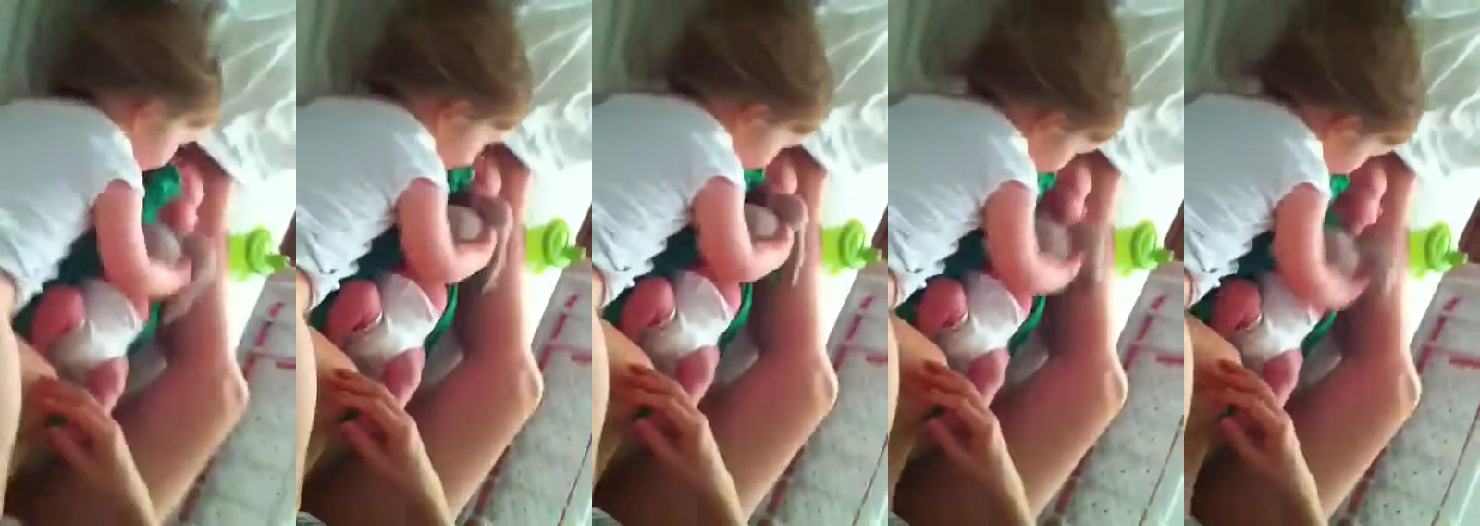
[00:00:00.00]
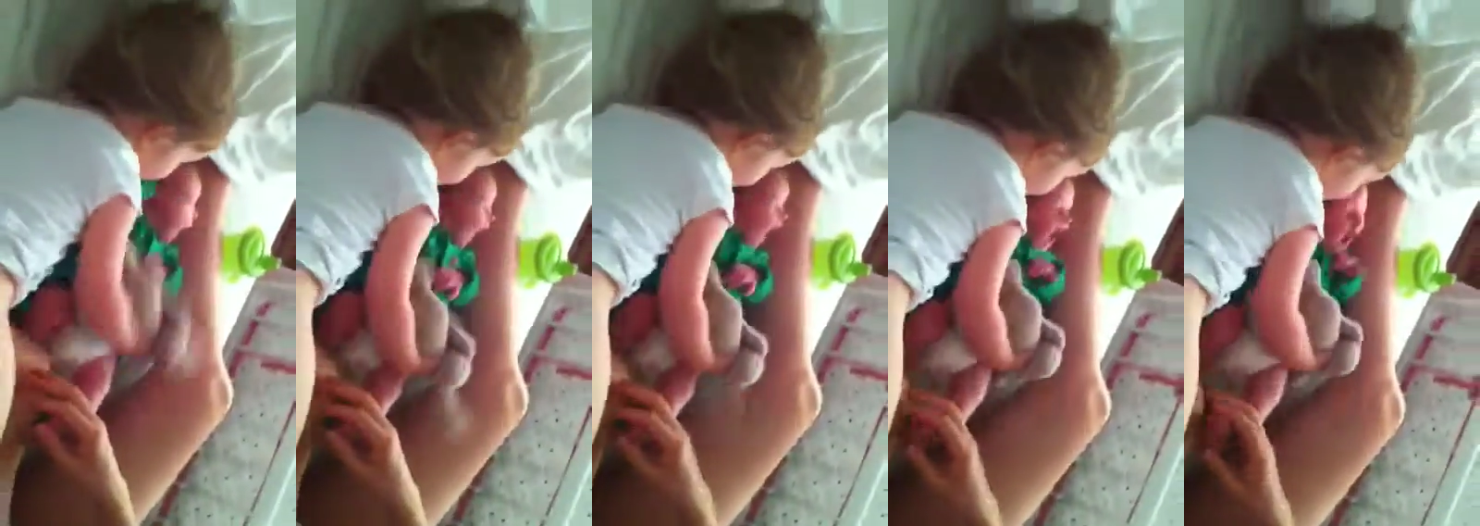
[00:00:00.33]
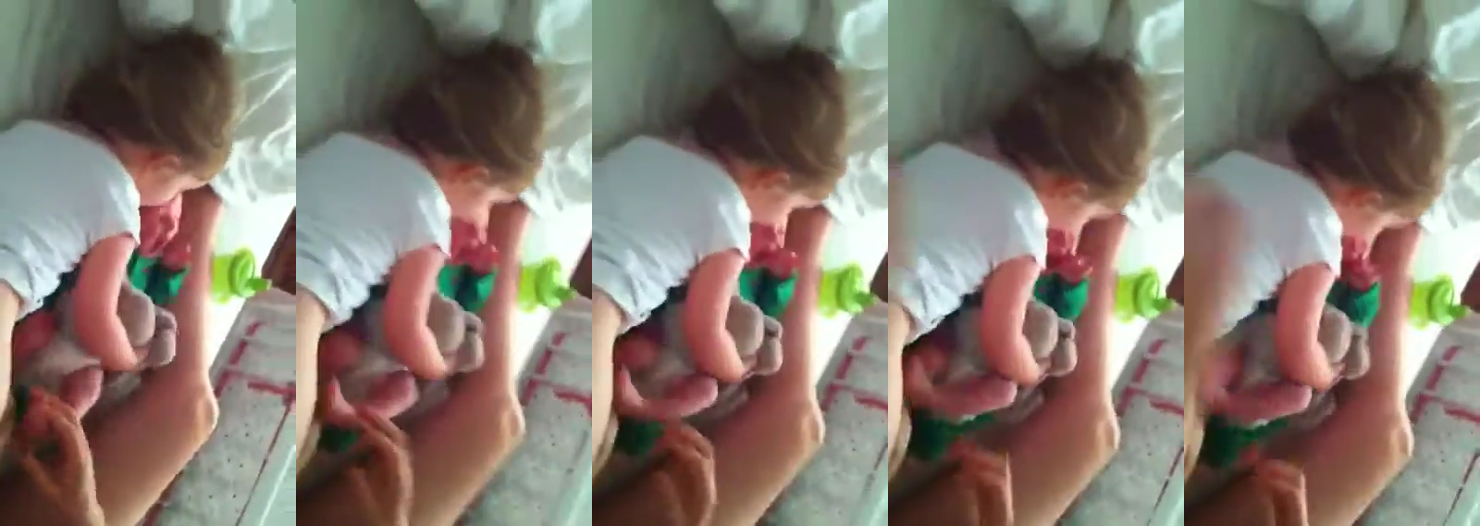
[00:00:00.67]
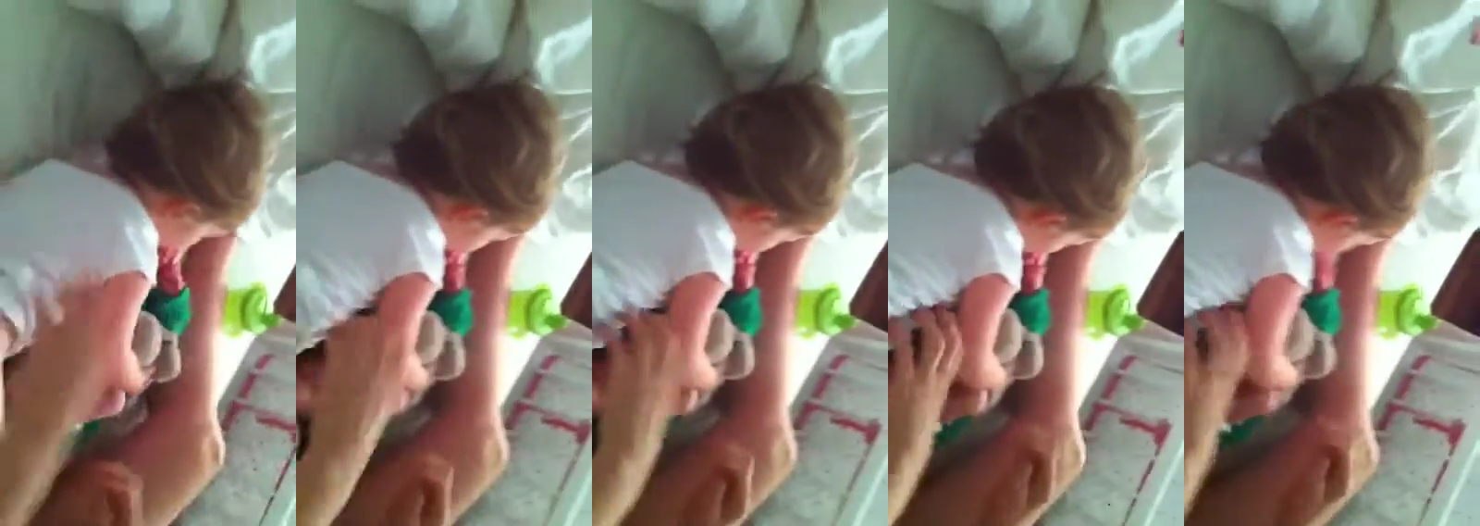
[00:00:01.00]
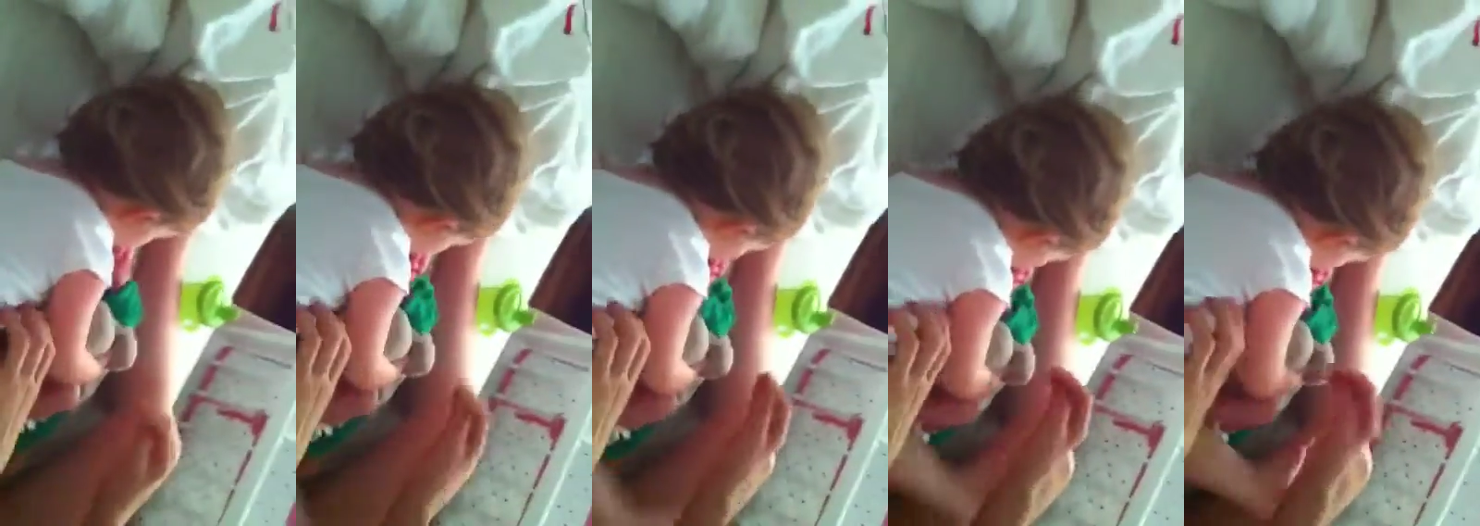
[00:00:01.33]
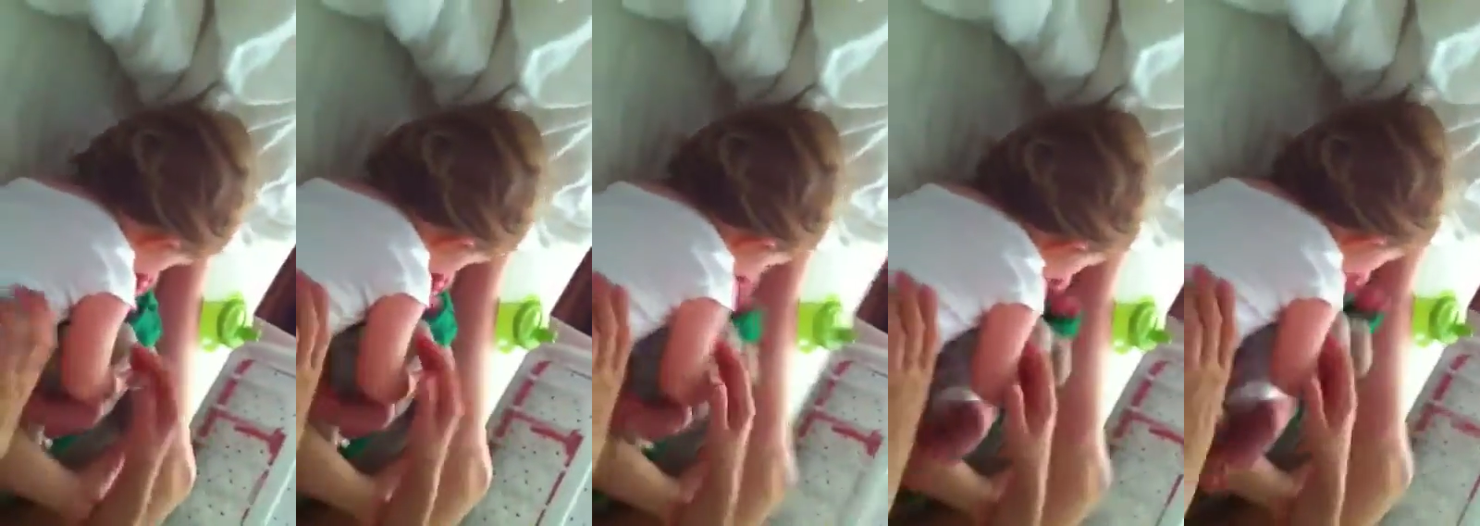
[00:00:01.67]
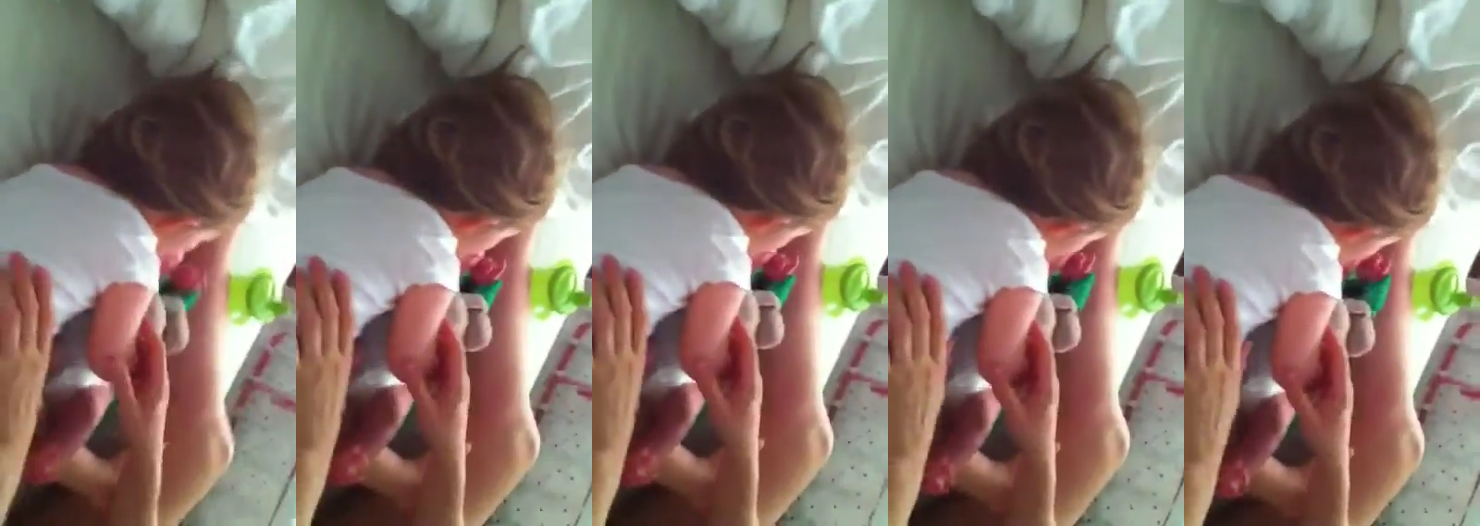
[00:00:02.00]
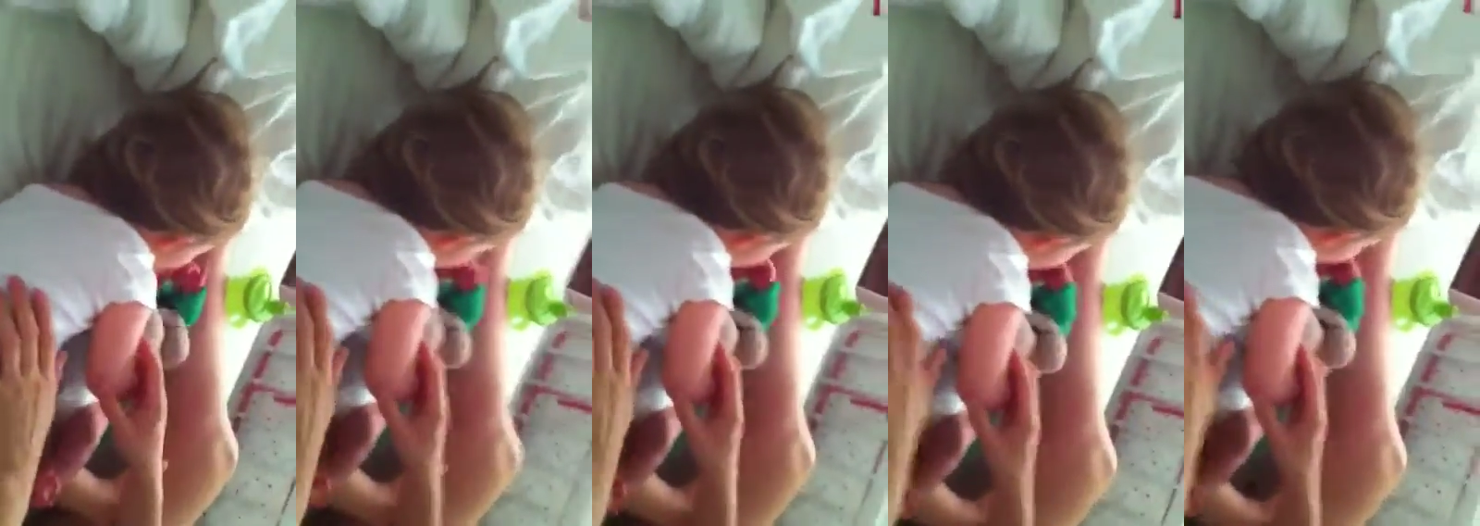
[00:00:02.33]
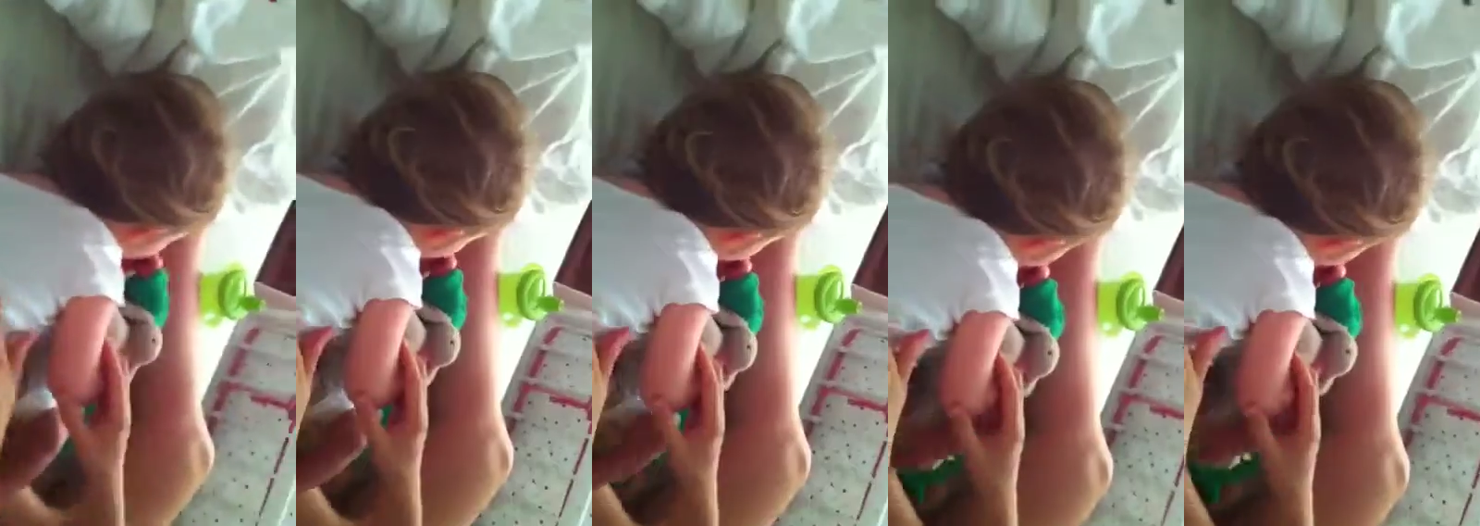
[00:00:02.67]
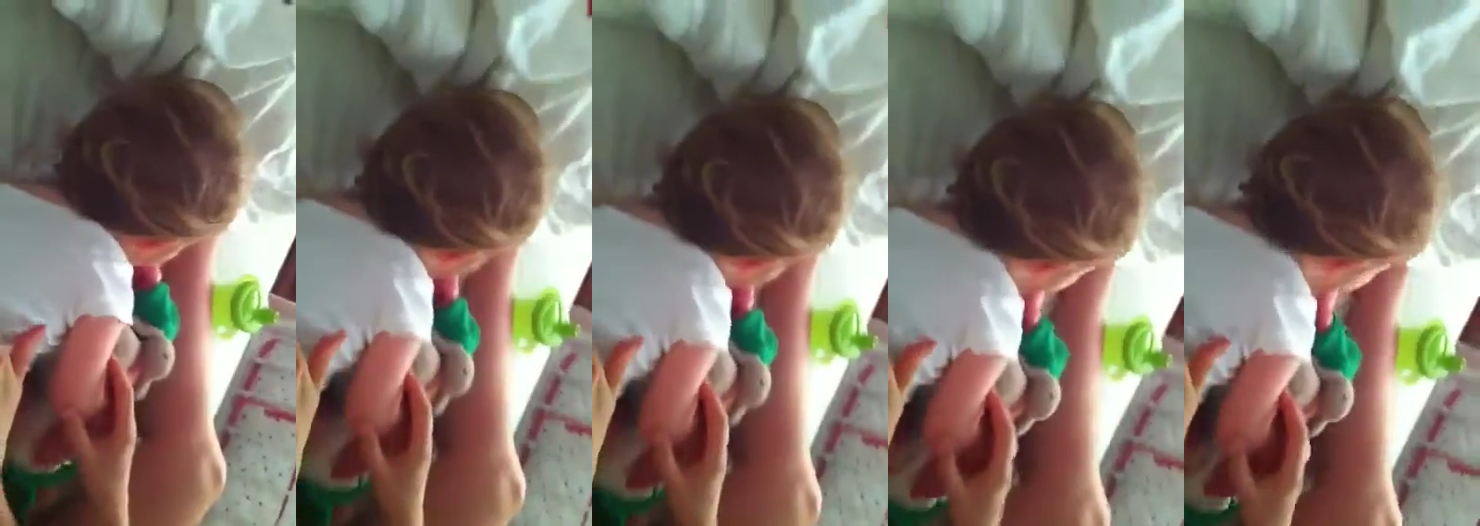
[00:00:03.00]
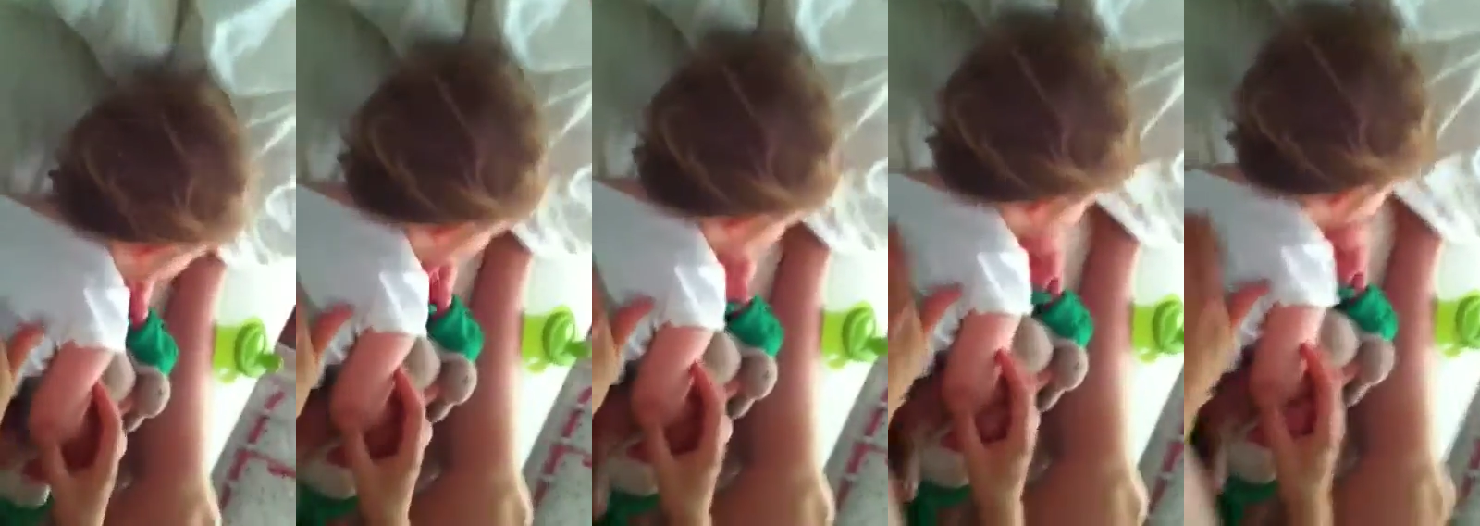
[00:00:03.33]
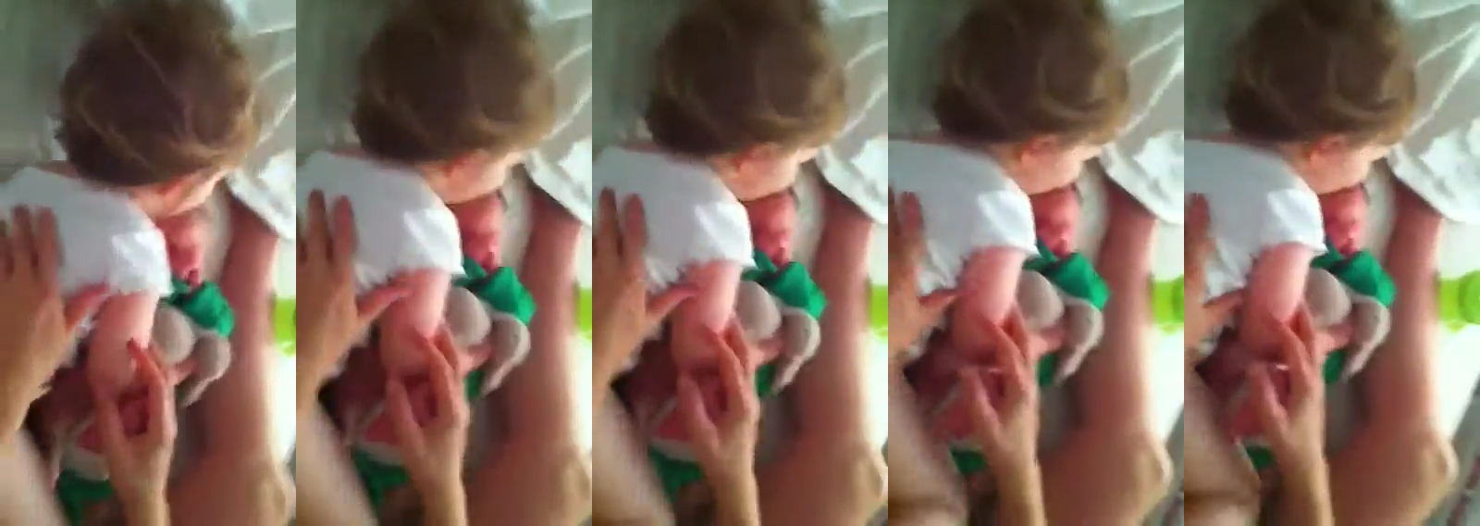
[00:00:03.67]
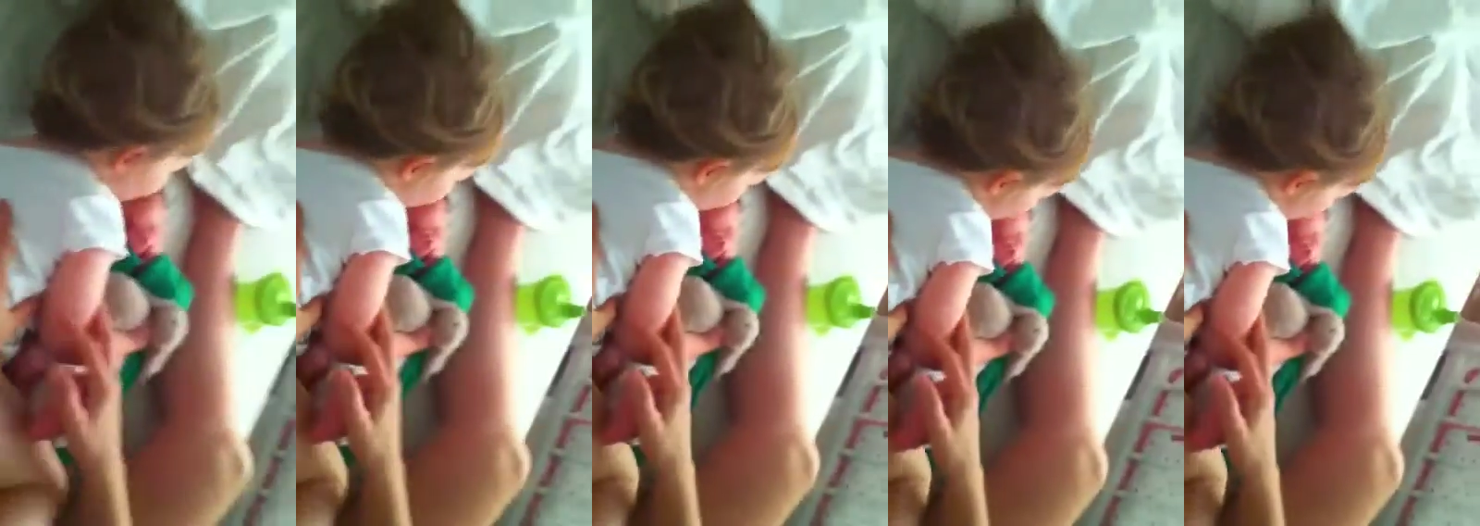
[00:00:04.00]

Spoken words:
Nobody's mouth can be seen.